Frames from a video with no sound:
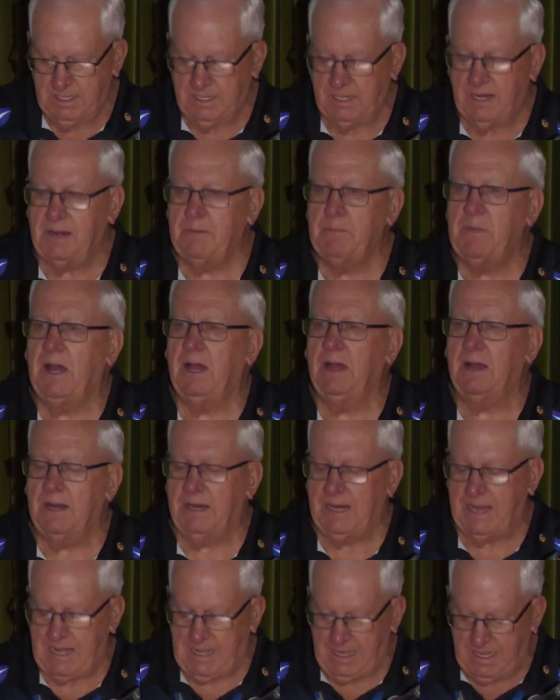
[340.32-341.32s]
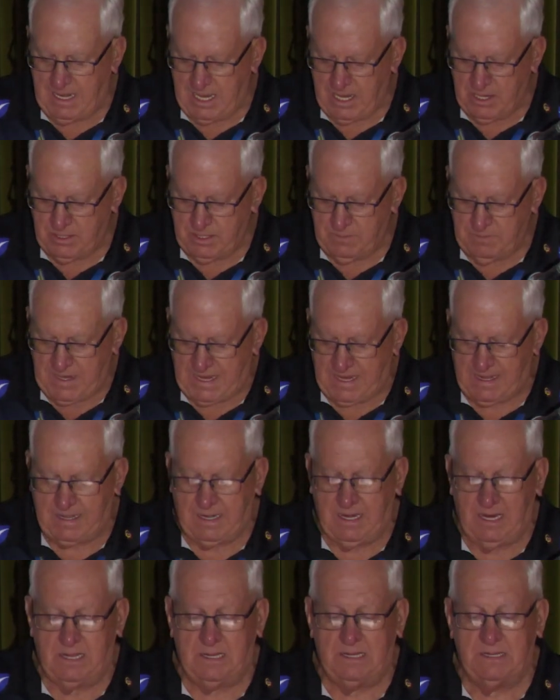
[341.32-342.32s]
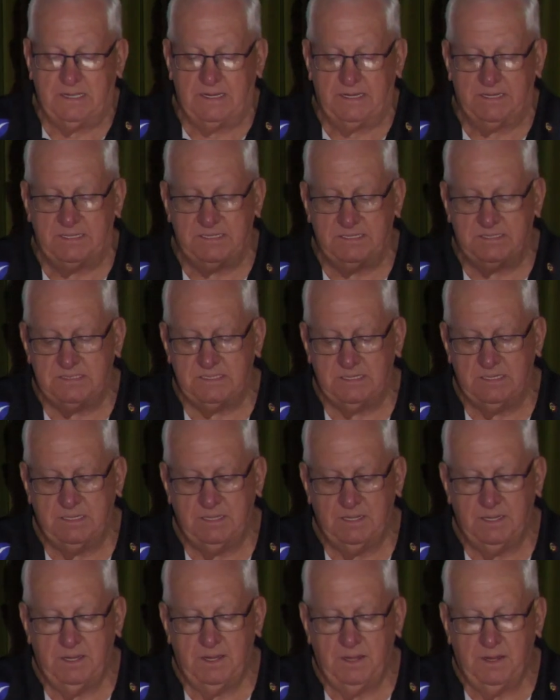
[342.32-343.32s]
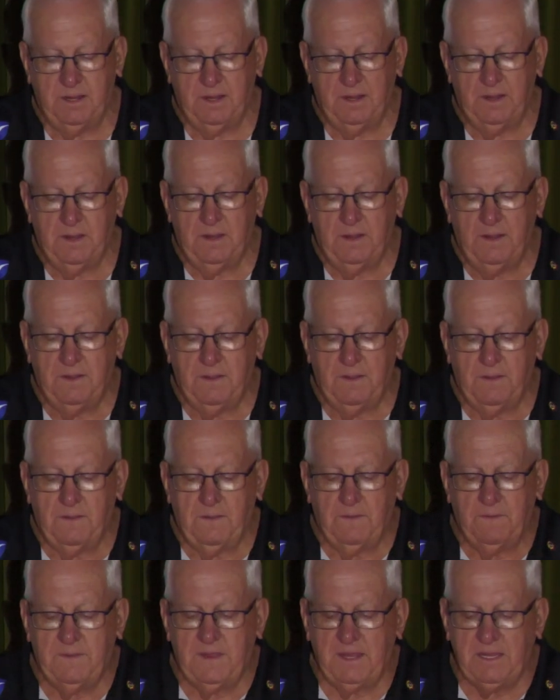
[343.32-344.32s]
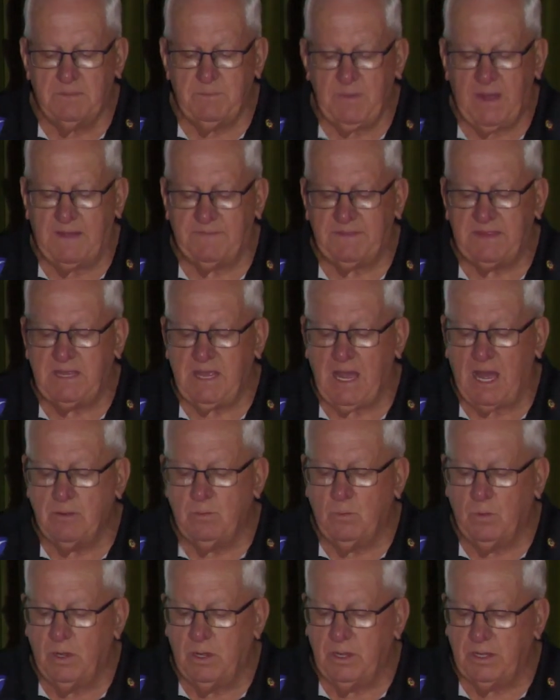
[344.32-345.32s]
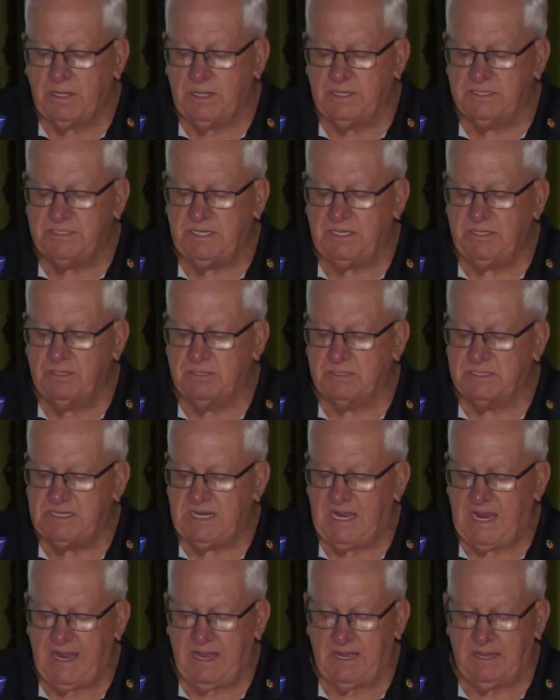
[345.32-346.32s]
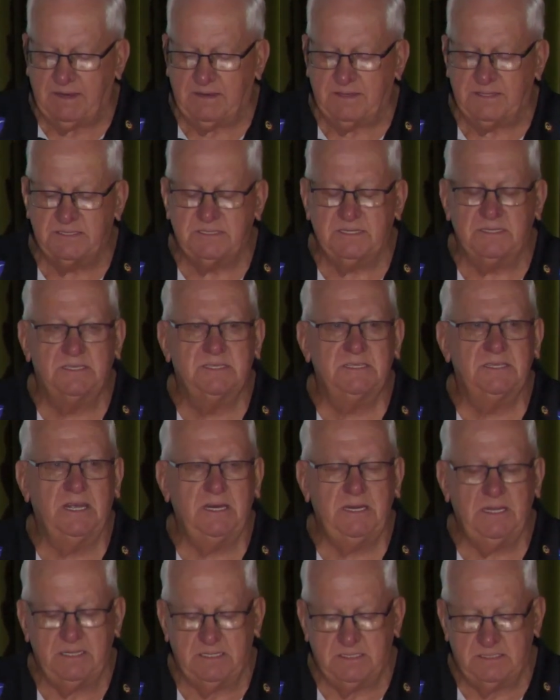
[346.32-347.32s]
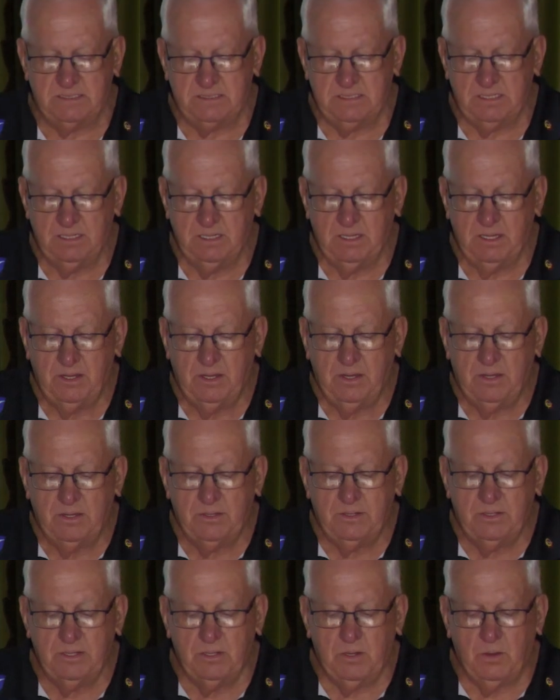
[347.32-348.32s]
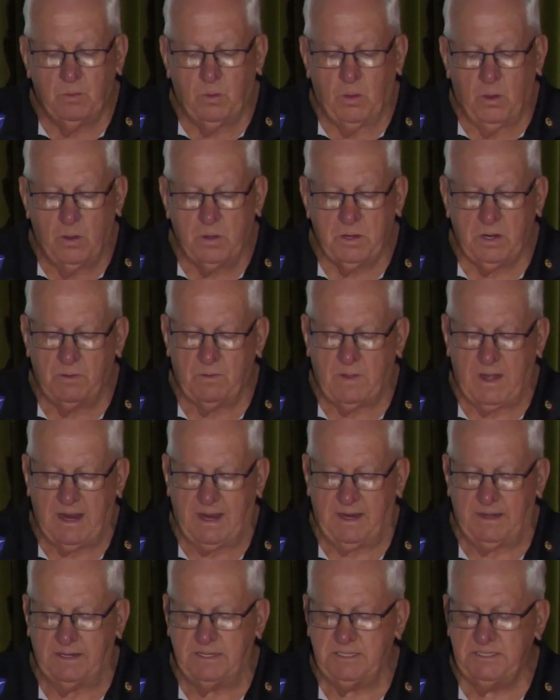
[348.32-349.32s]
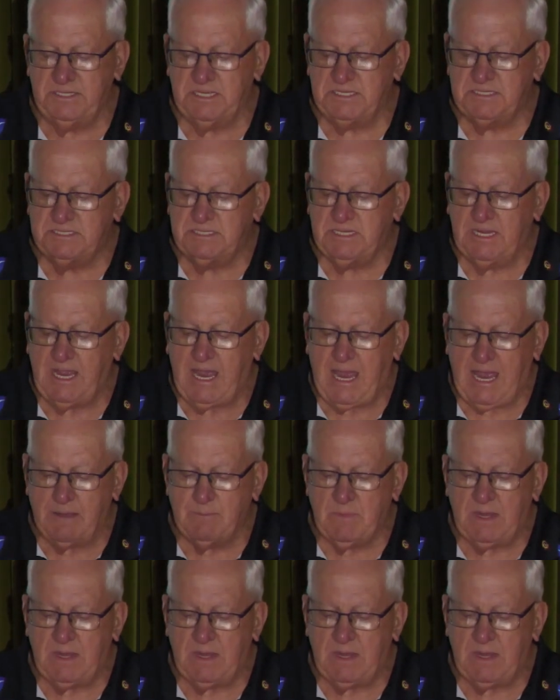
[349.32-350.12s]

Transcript: let, about, let alone about Lions. Think about the young workers in your towns and cities. Do a walk around and just see how